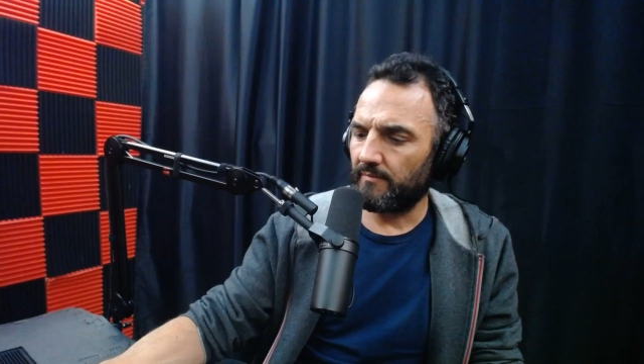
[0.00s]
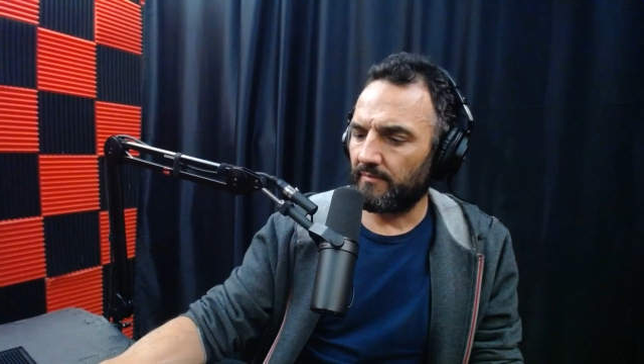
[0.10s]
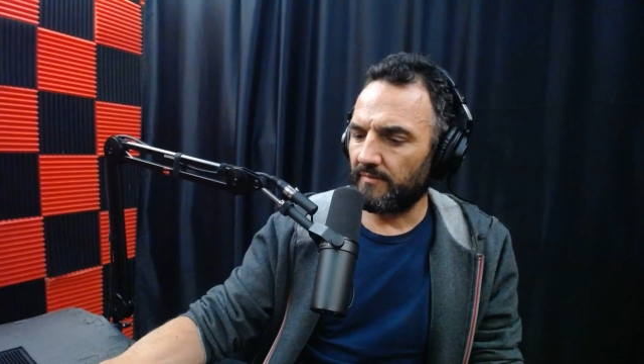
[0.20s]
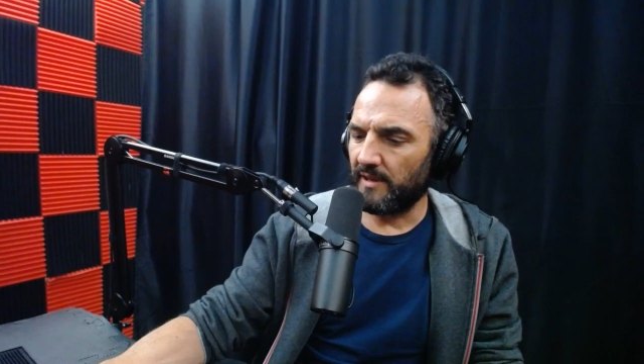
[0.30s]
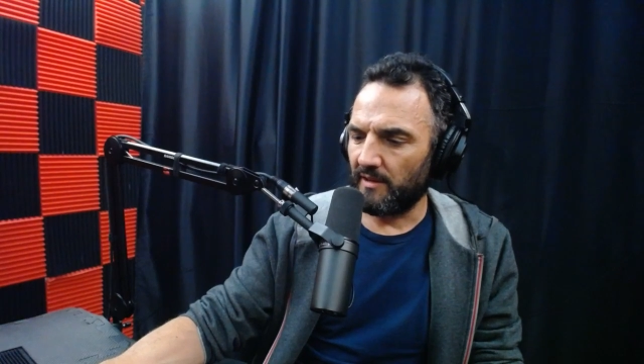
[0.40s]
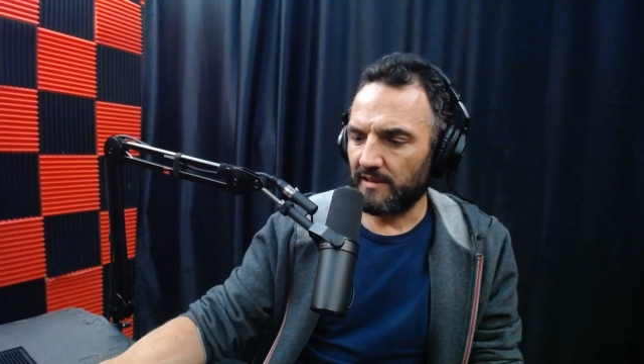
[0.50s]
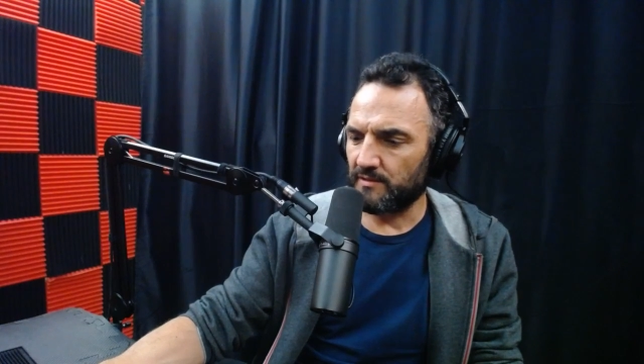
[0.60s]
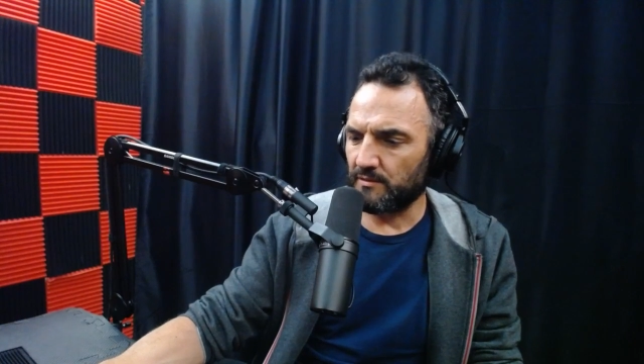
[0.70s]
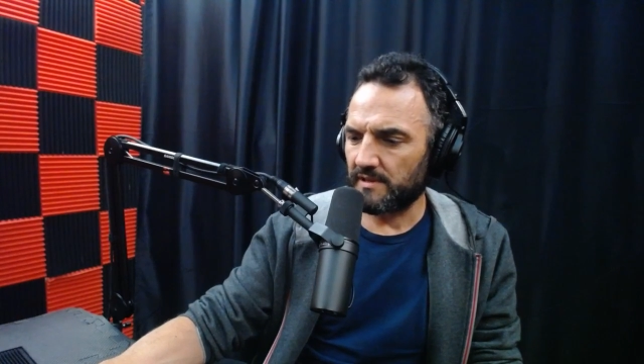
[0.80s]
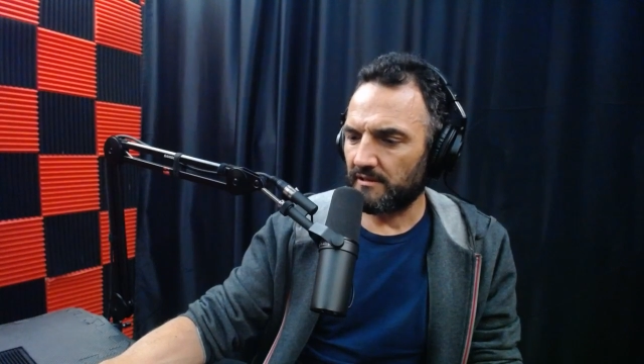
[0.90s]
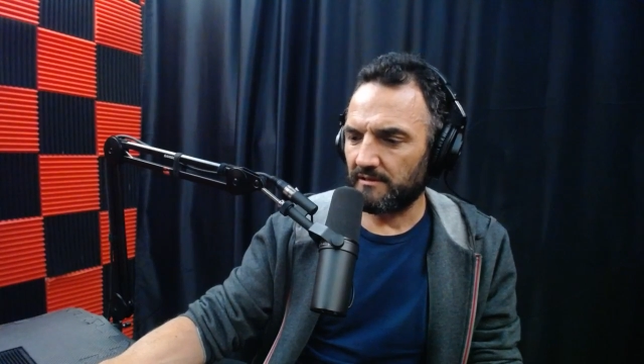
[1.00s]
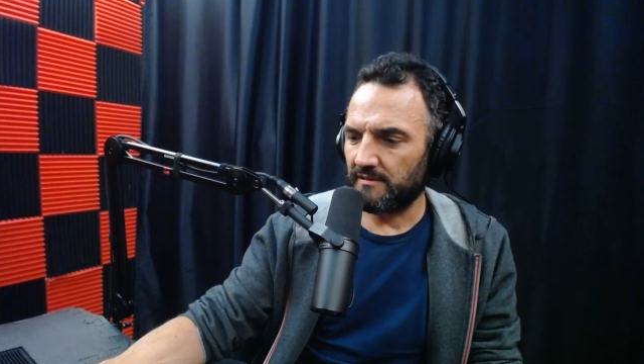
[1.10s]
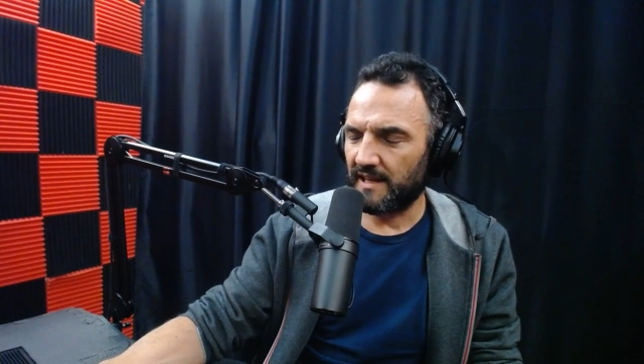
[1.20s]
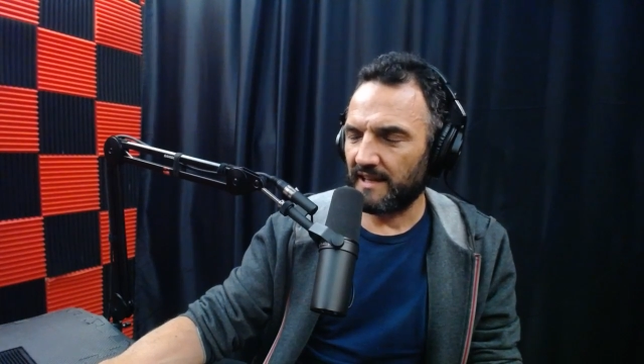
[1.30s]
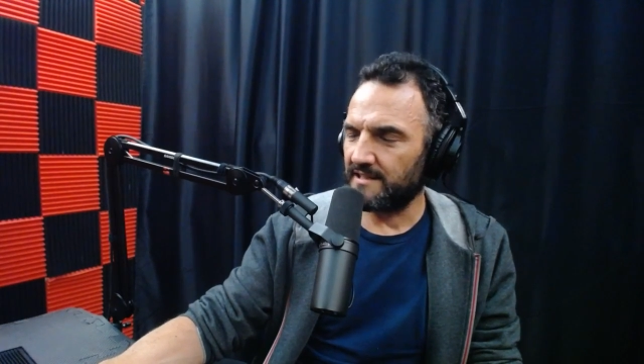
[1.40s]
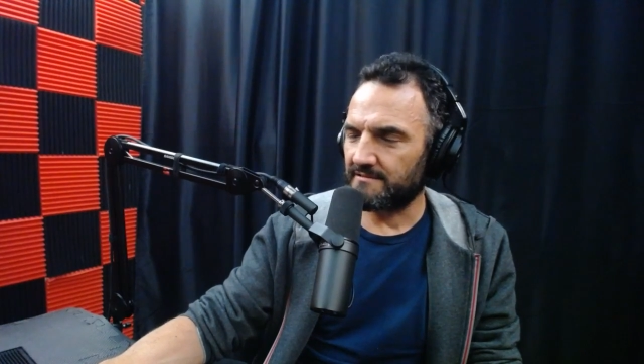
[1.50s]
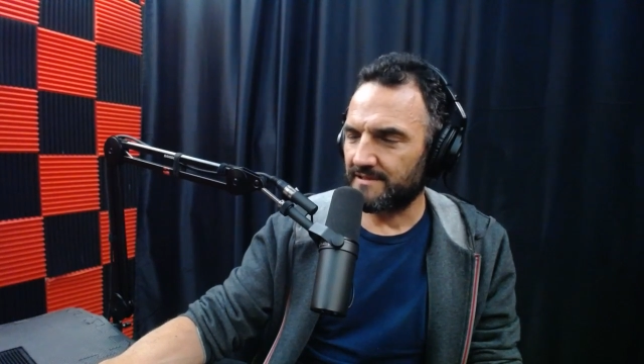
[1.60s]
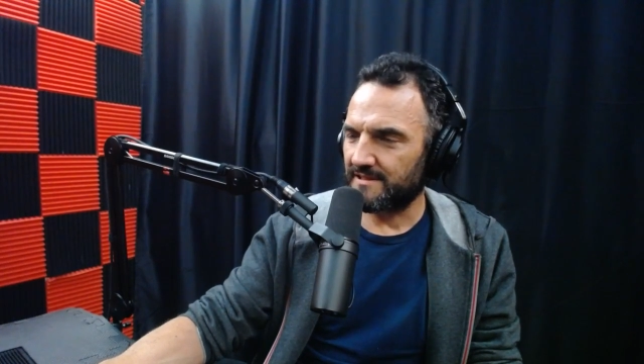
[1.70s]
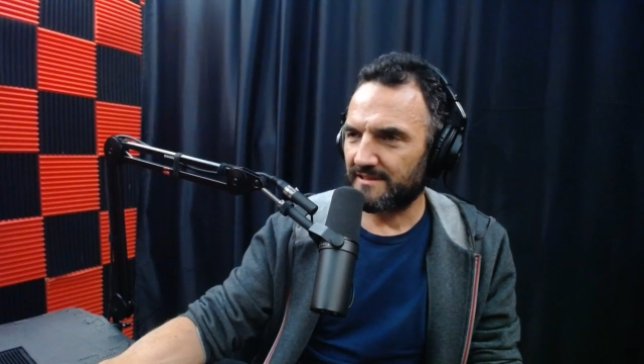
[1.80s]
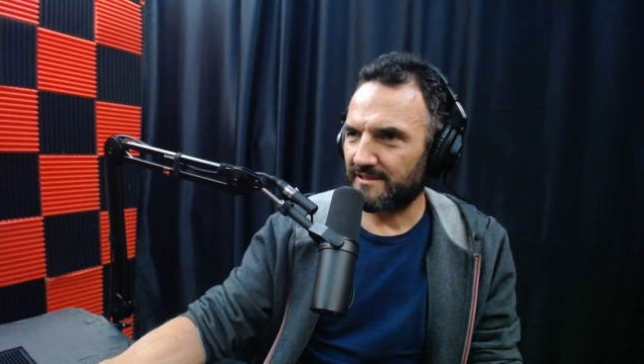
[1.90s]
There's also
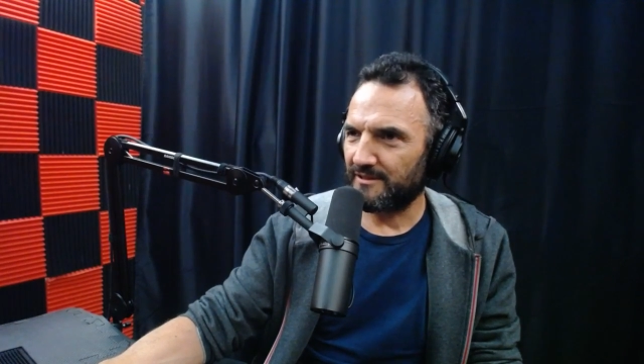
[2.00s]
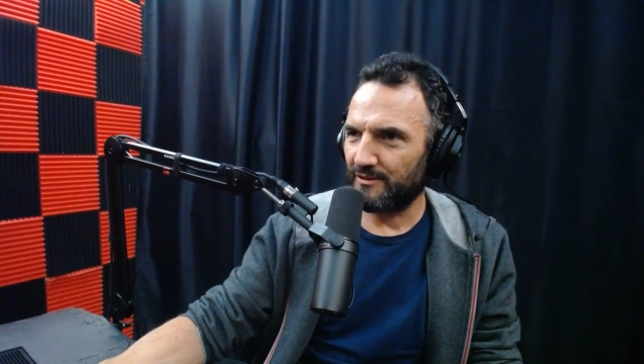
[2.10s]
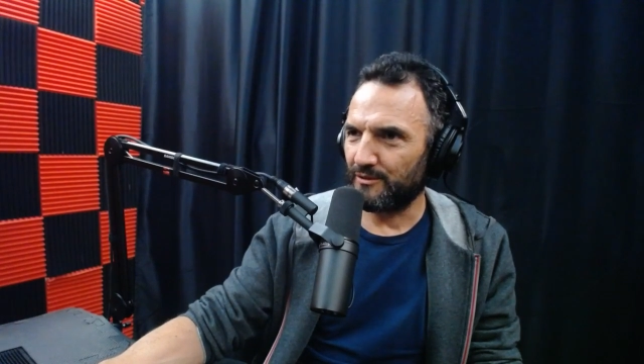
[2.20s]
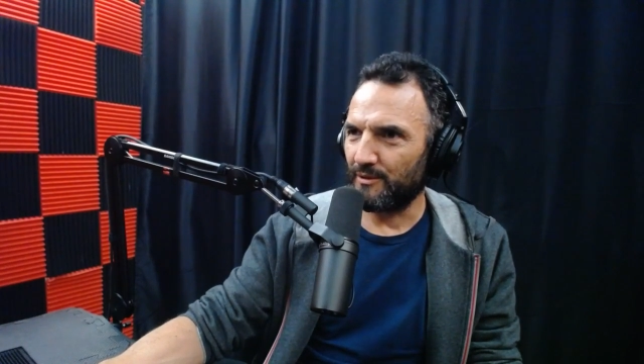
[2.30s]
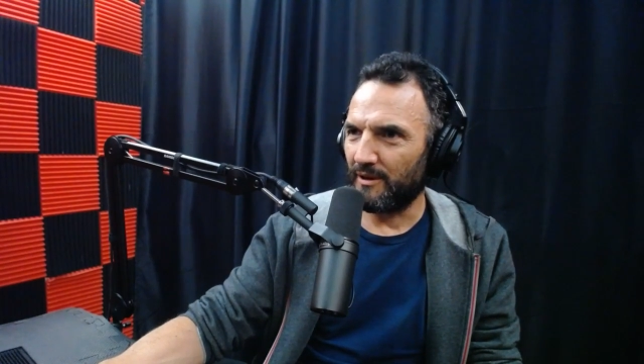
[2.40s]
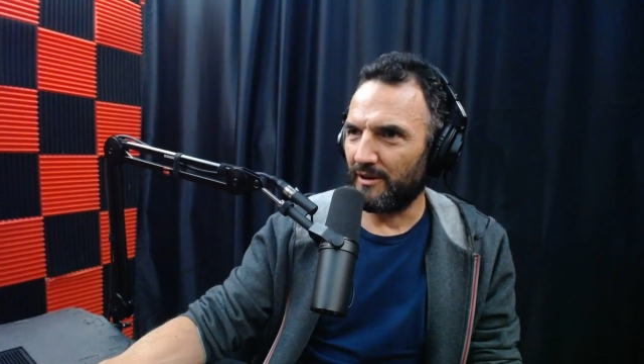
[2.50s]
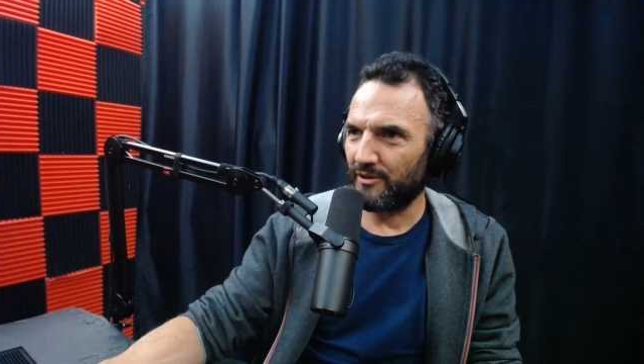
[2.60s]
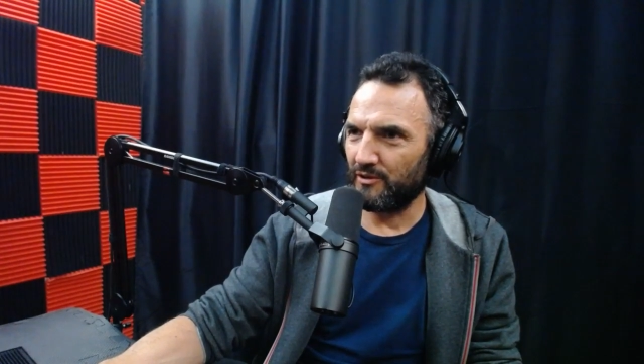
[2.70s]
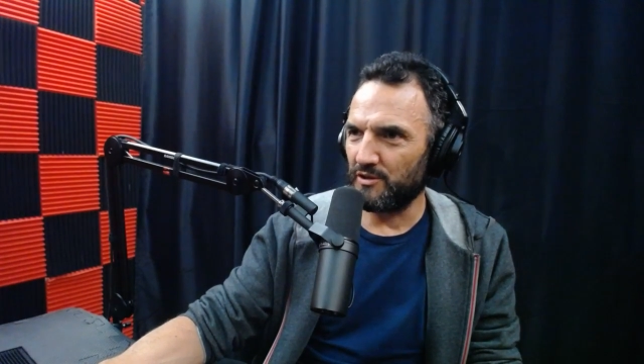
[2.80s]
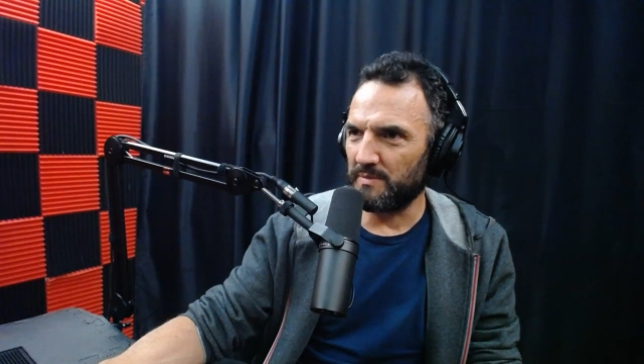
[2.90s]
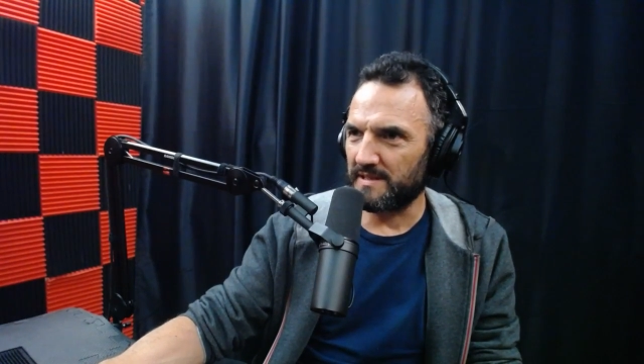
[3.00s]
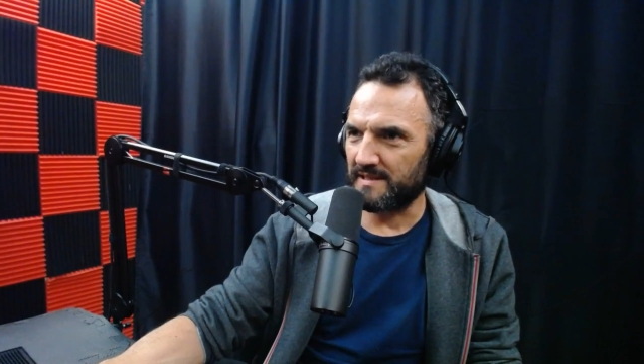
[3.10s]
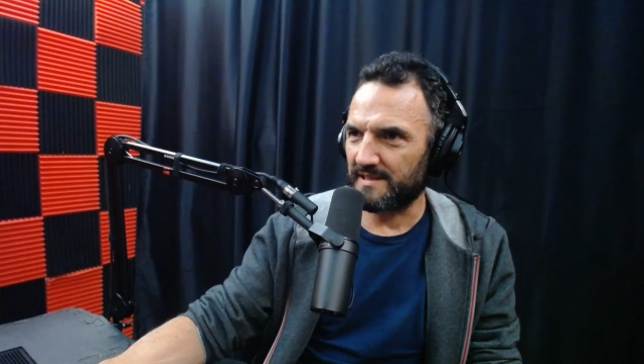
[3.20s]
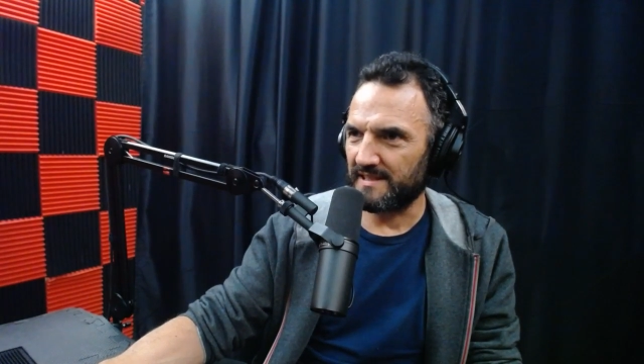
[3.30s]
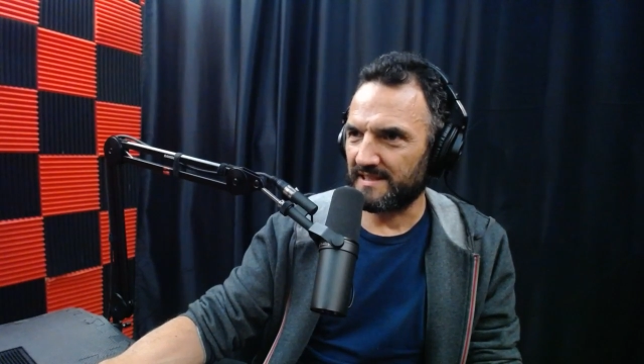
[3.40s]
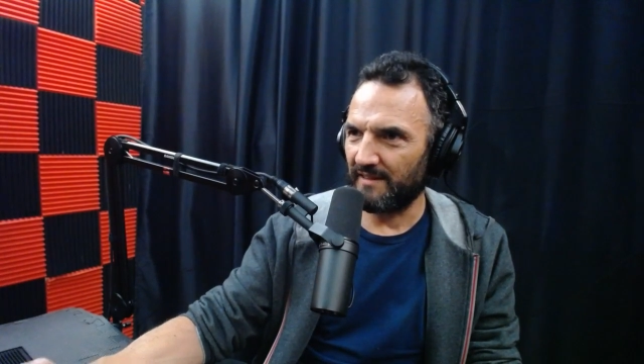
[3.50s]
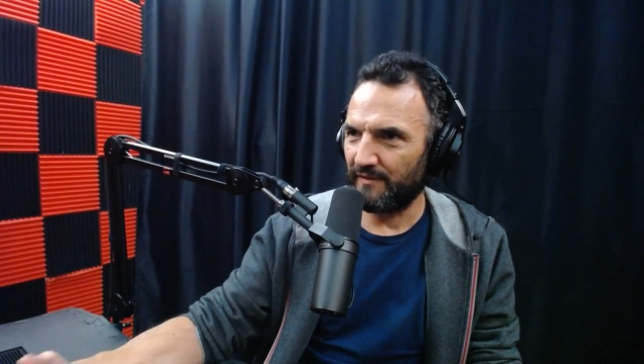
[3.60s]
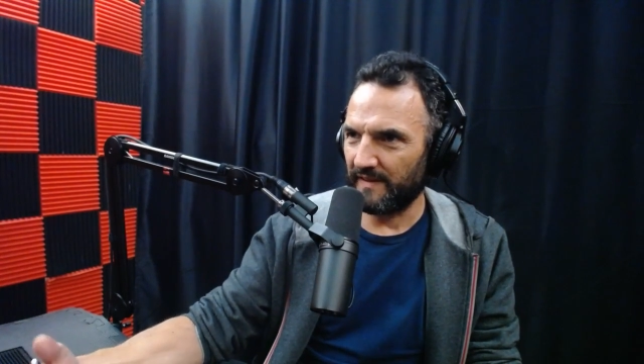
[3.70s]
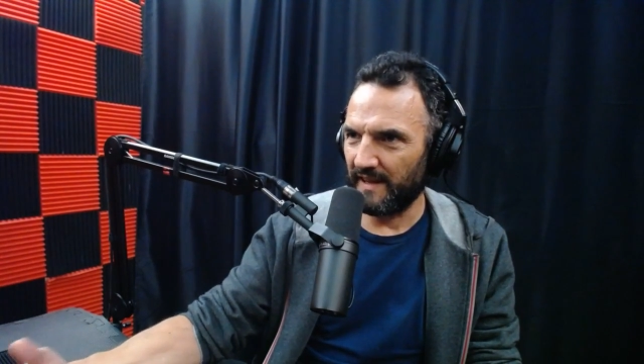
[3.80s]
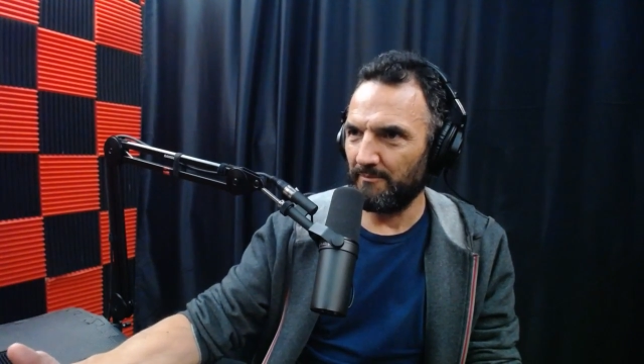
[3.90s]
caterers who are huge businesses. And
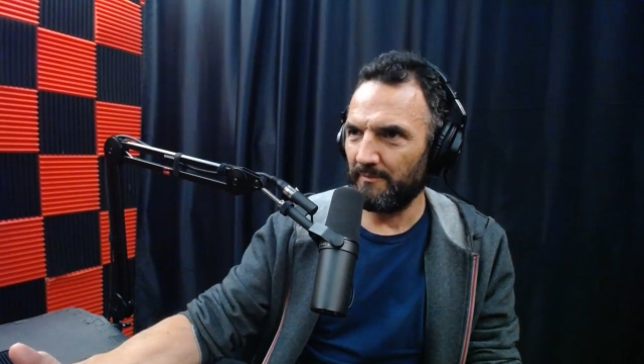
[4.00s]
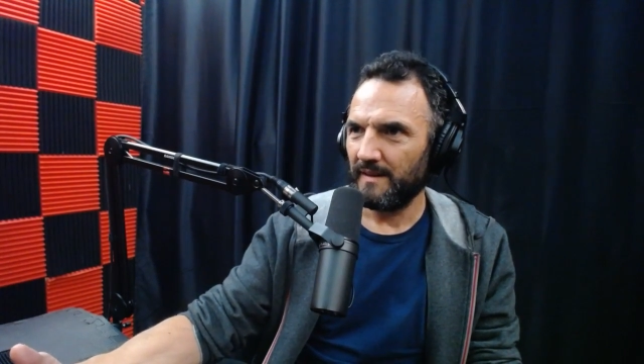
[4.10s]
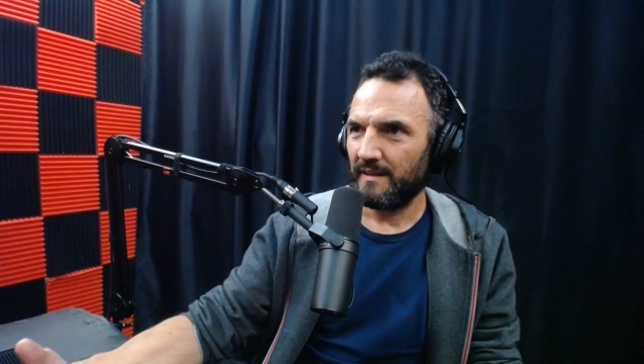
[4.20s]
for them,